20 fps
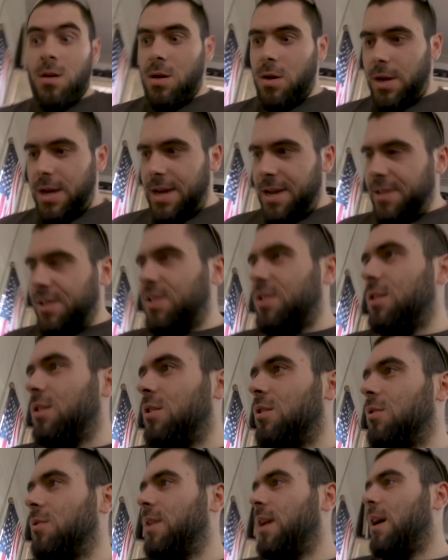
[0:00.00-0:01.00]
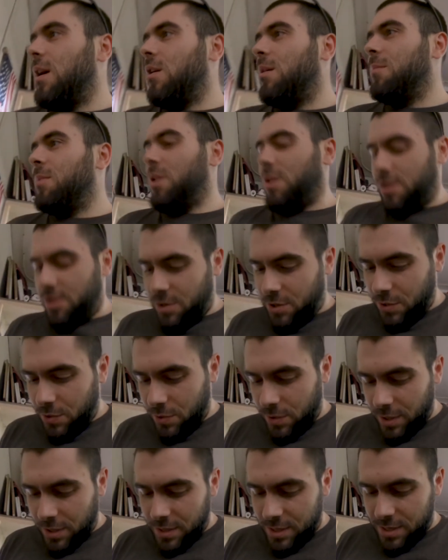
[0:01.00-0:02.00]
Okay, so now I'm gonna
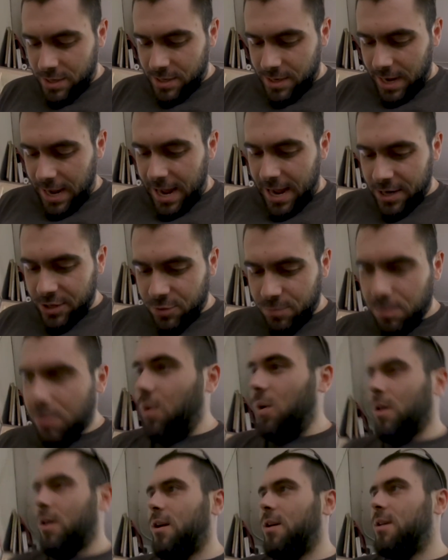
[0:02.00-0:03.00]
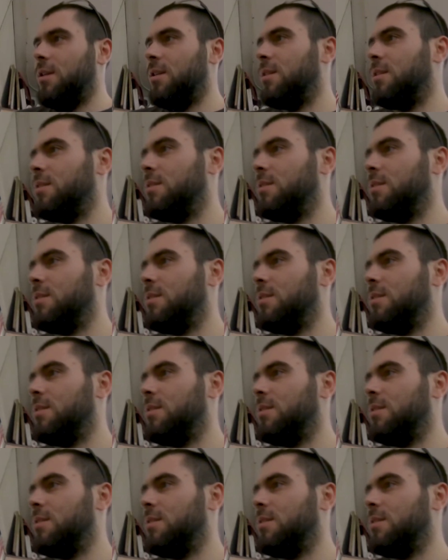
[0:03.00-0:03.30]
do the dash bar.